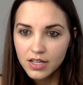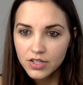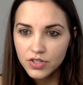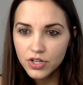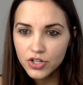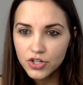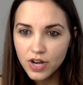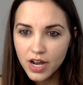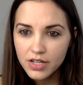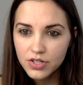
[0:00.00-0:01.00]
So you're
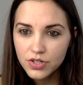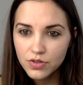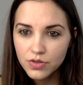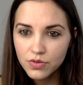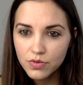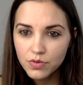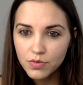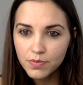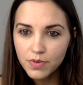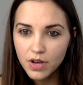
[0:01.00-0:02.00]
trying
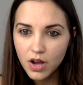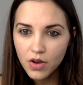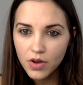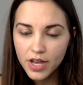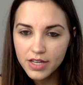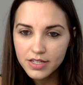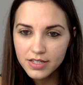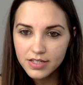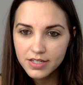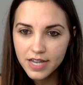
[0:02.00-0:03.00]
to, okay,
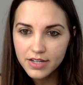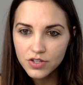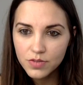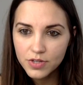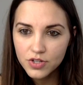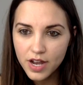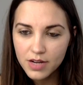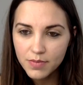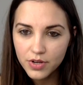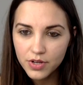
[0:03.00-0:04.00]
Dennis, you've been trying
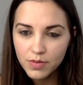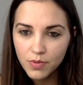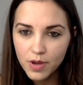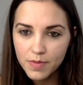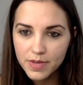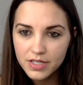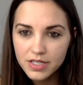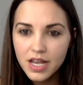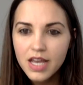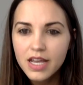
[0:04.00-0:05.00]
to book an
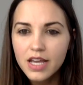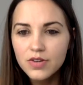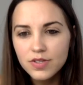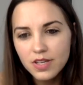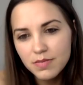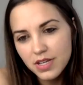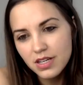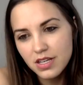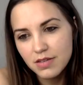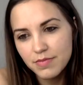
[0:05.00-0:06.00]
appointment. Can you send me an
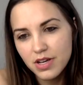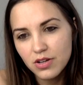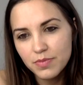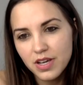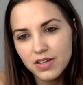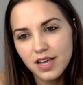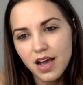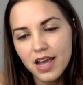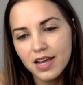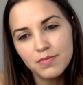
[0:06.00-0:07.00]
email, because
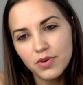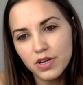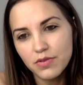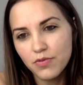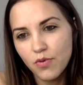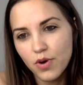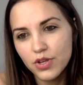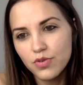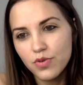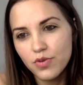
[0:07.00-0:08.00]
I can book it for
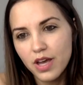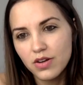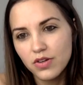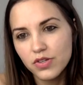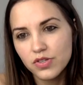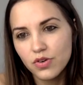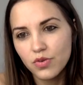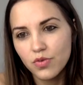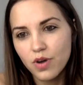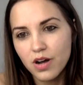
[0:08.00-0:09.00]
you, and
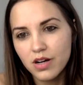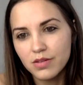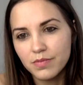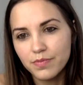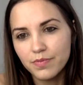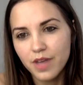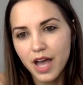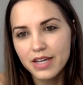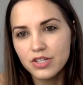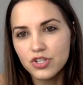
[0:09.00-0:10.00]
also
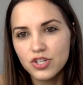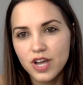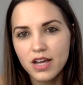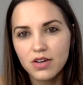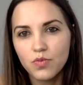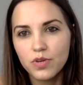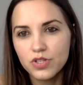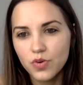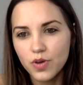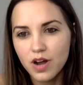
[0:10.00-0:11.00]
I can check
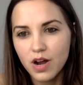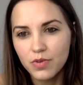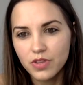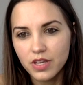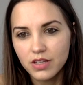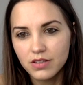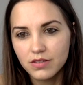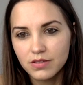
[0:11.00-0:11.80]
what's going on with it.